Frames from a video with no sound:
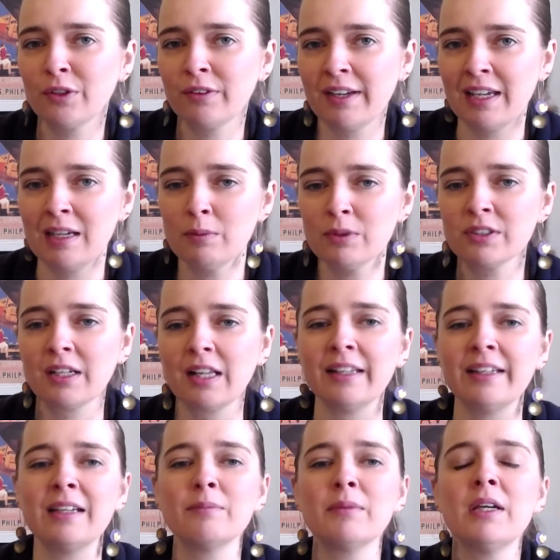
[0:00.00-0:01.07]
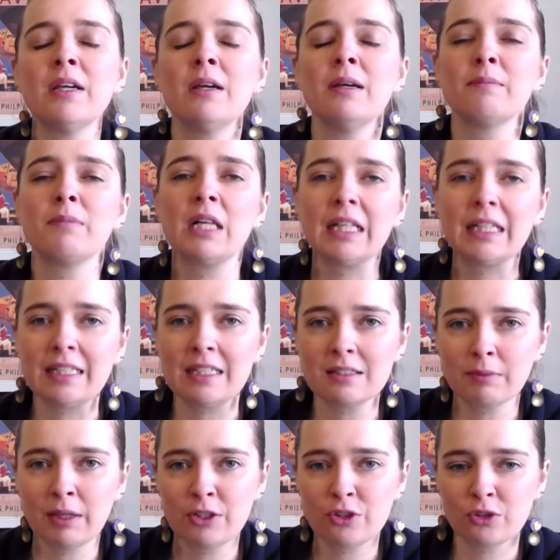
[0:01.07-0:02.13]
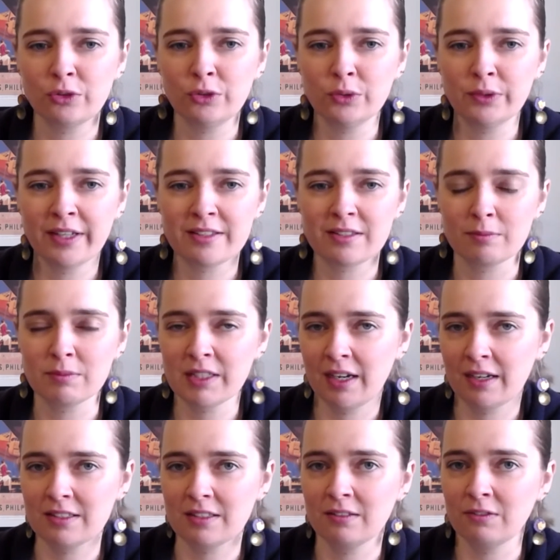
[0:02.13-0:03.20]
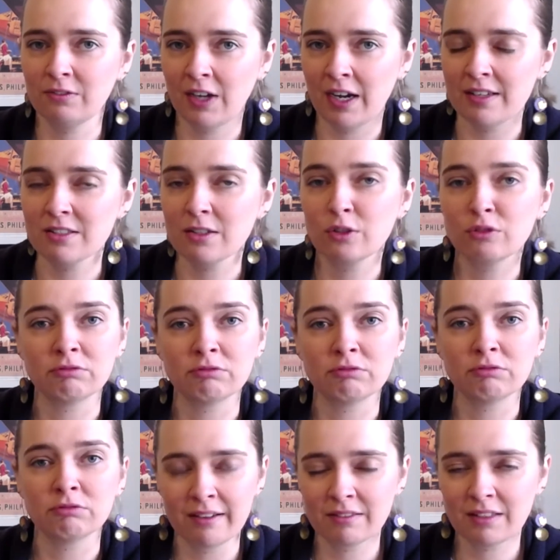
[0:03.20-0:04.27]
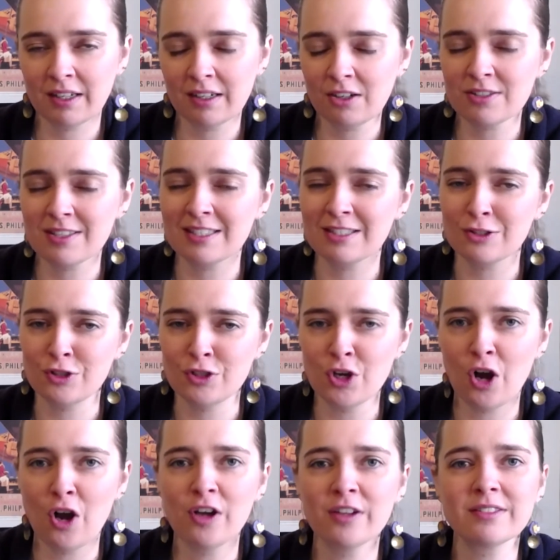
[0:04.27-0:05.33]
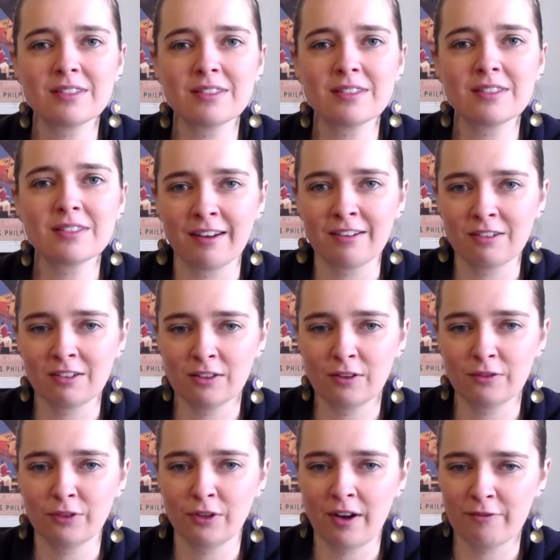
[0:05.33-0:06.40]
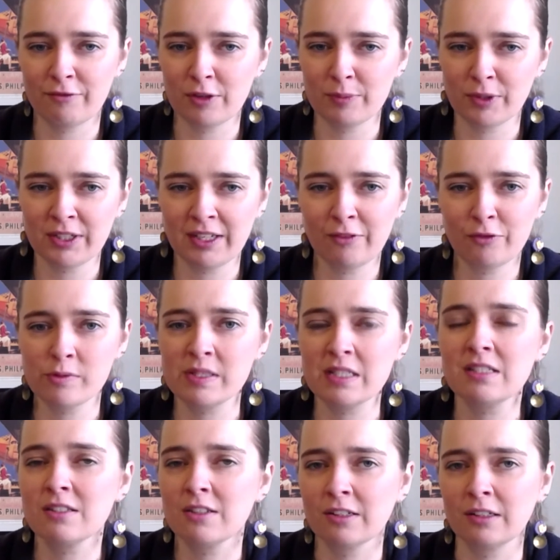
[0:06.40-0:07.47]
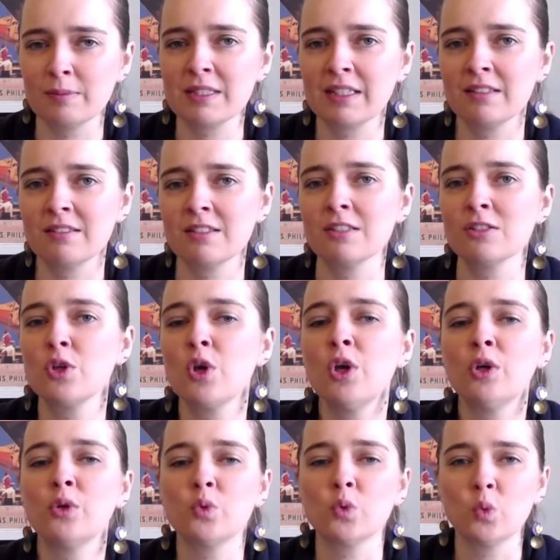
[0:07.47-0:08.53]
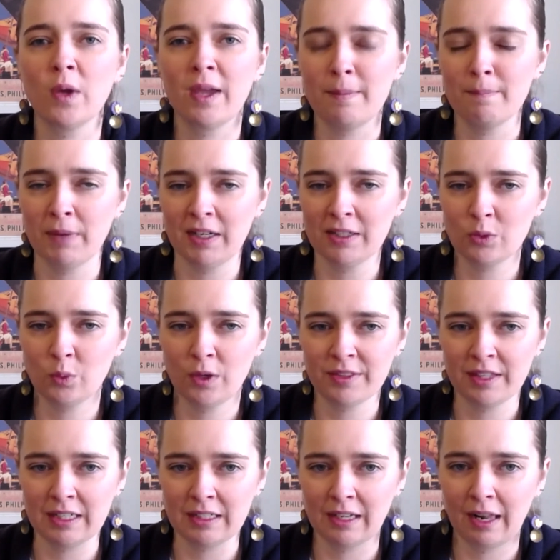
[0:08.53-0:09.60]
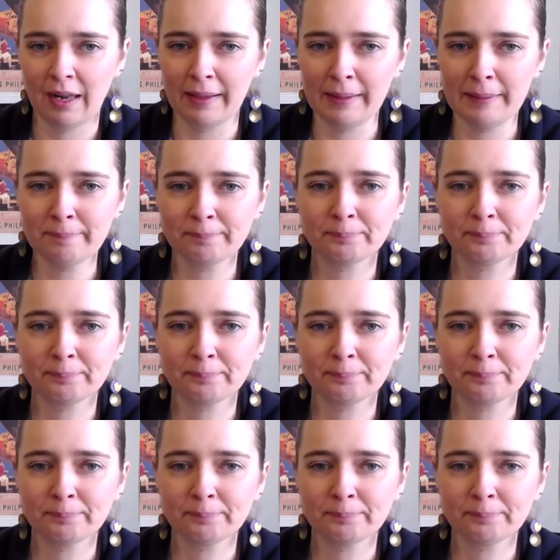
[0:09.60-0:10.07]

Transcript: able to claim, please make sure you get some tax advice around that, because it's not standard for everybody. Everybody's circumstances do impact what they can claim.